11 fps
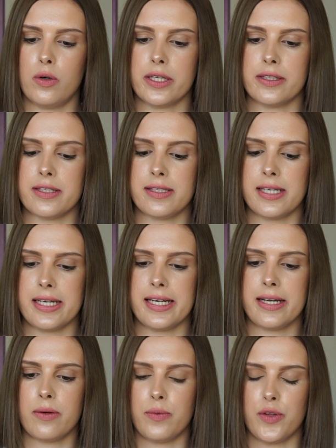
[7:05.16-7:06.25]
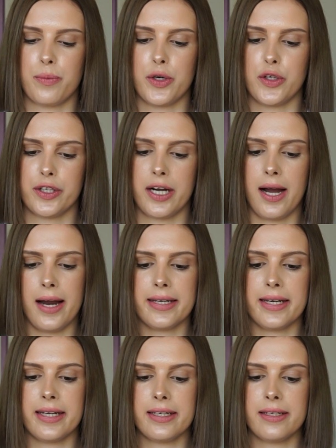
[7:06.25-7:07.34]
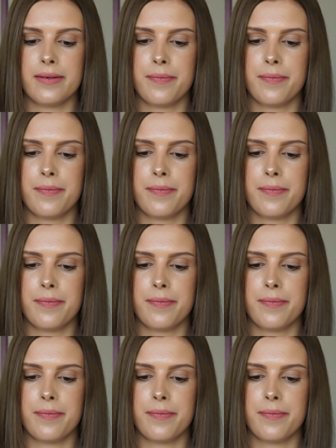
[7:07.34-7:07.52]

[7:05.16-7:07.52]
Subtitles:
in the city with my new cardigan.